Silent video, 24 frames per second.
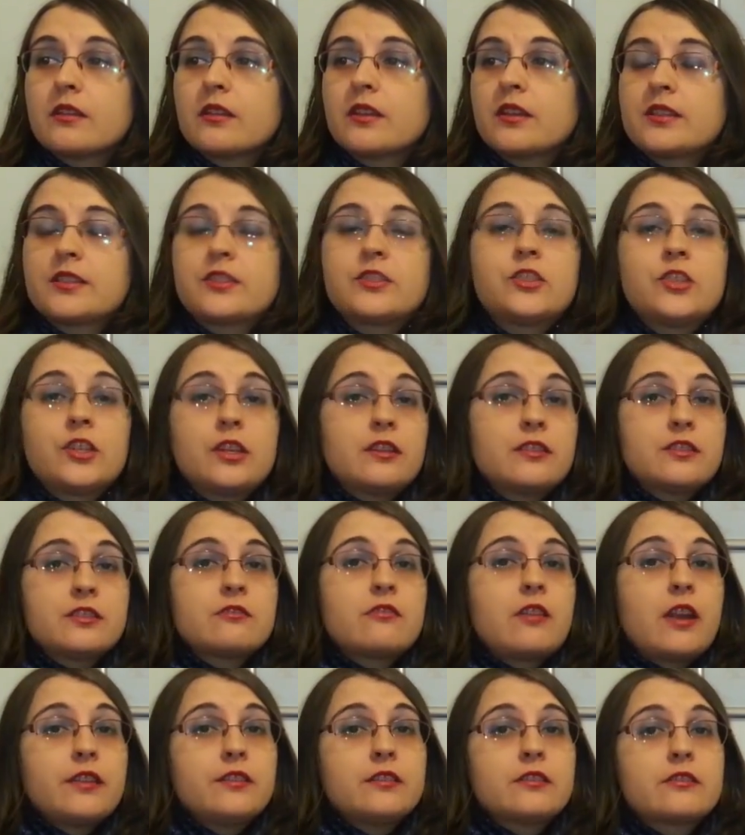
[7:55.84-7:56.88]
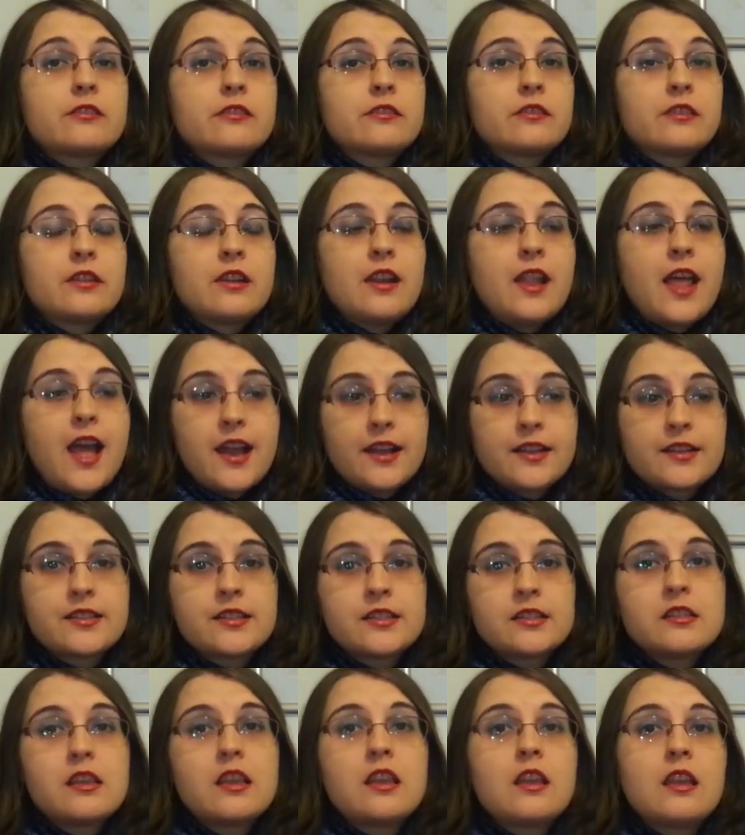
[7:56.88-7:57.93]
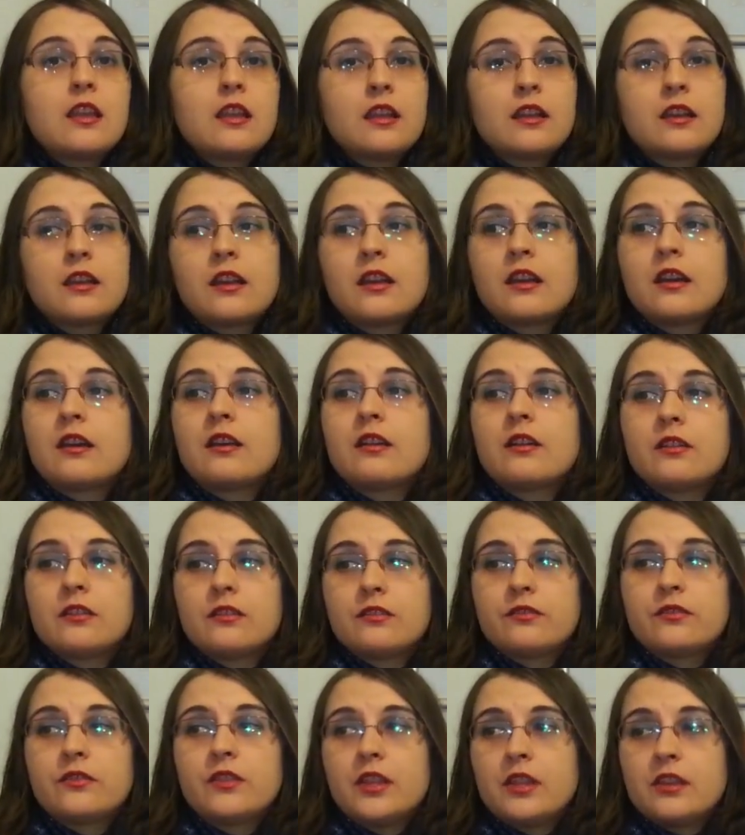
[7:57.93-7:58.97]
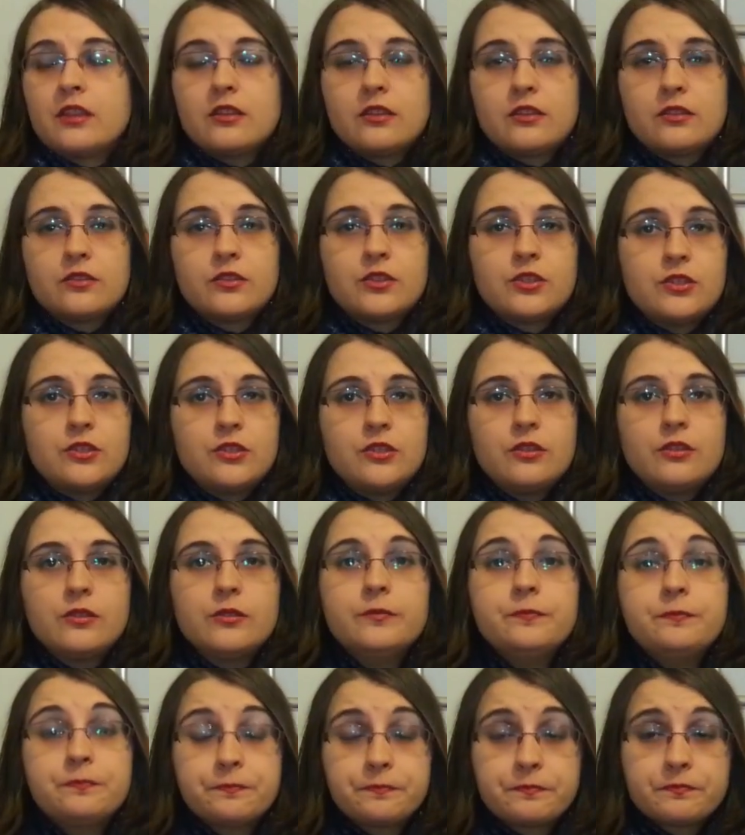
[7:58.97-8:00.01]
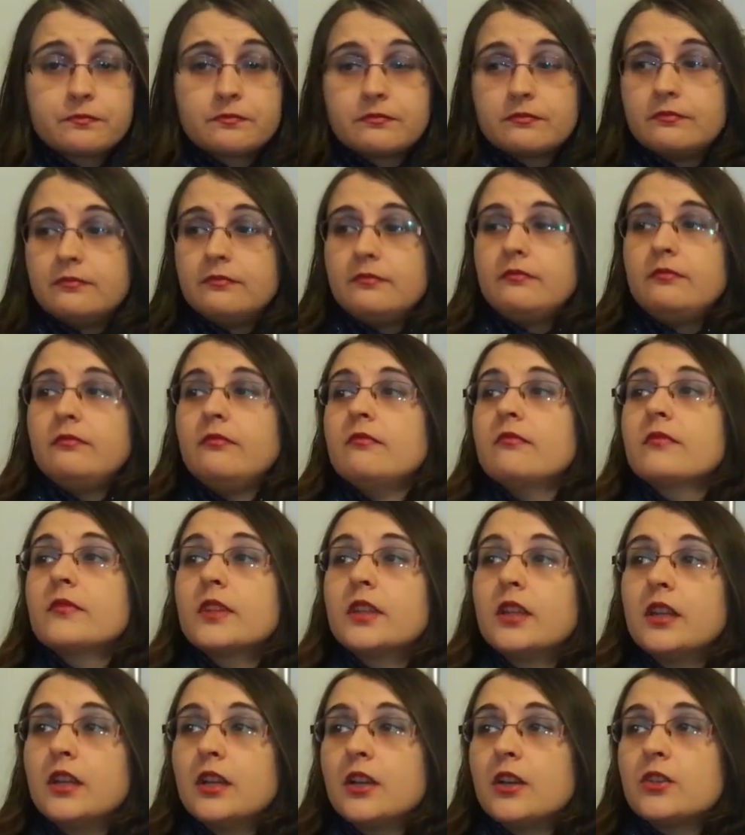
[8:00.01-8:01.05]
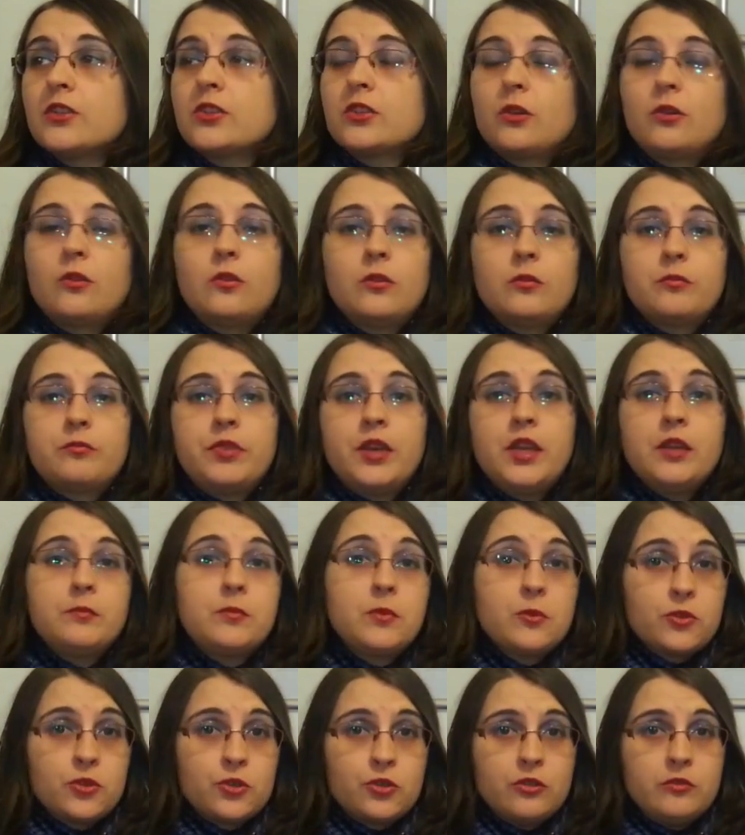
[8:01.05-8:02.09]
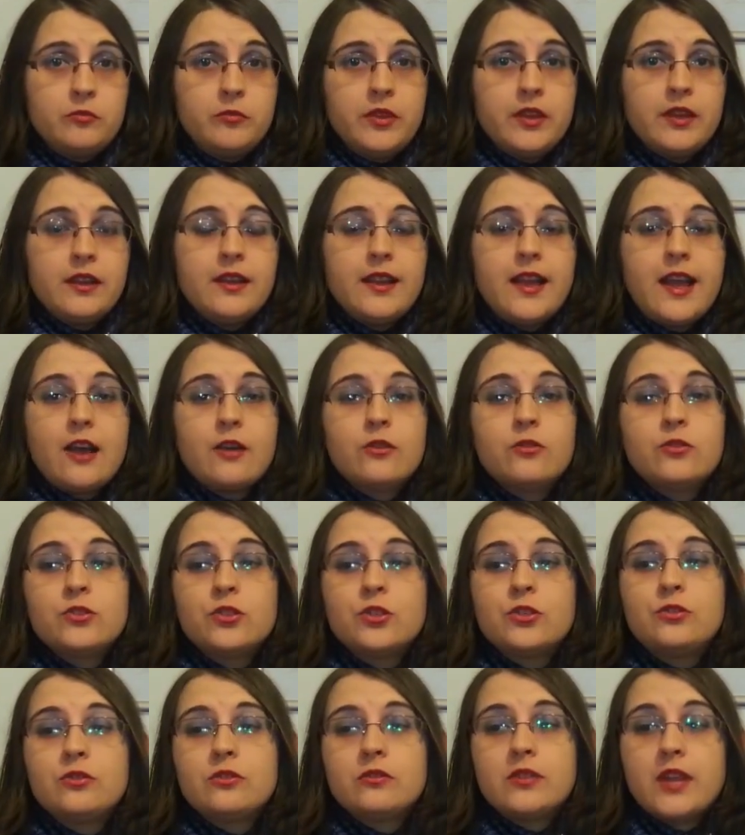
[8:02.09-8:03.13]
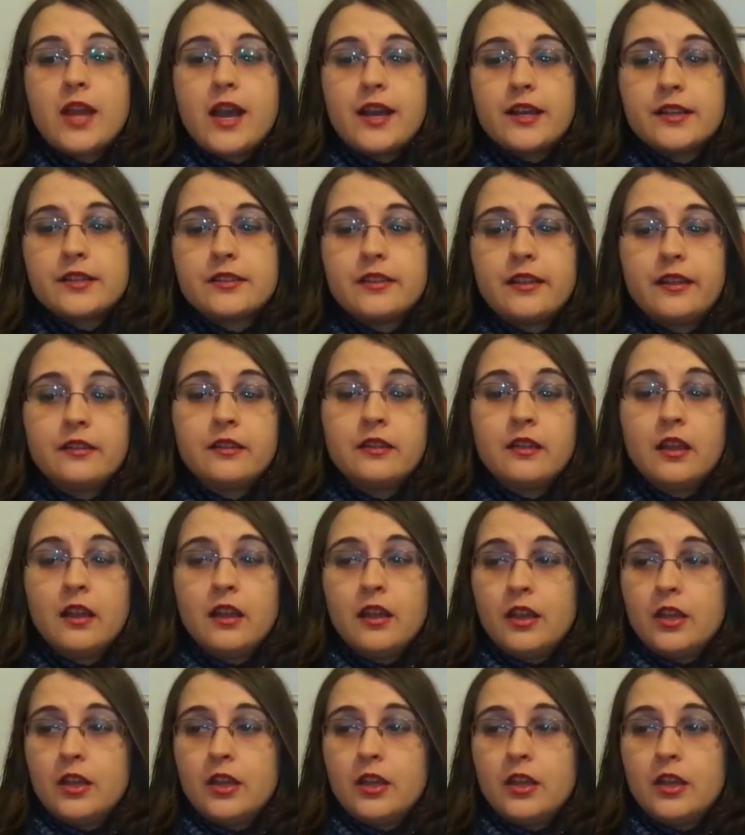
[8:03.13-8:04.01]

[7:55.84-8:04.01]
It's rather a relaxing thing to do. So people should be allowed to do that. Then